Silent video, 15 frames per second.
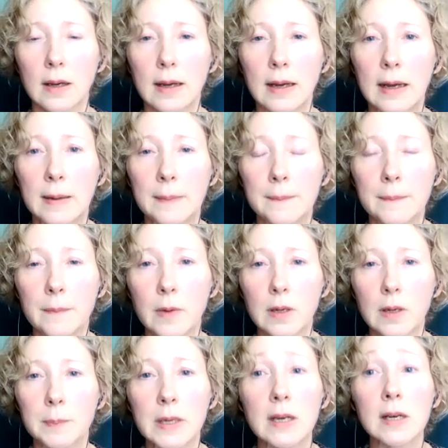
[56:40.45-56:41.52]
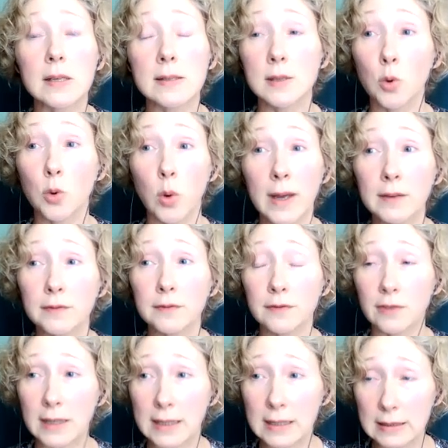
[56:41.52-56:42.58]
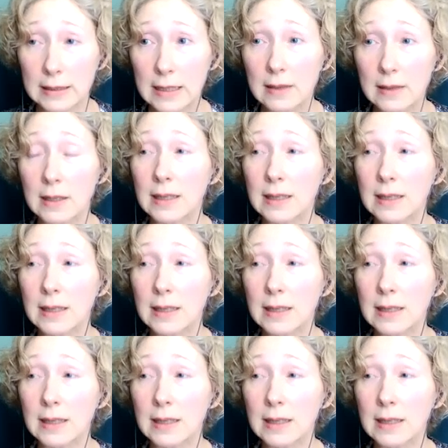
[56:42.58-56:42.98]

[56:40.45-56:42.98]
Um, because quite frankly,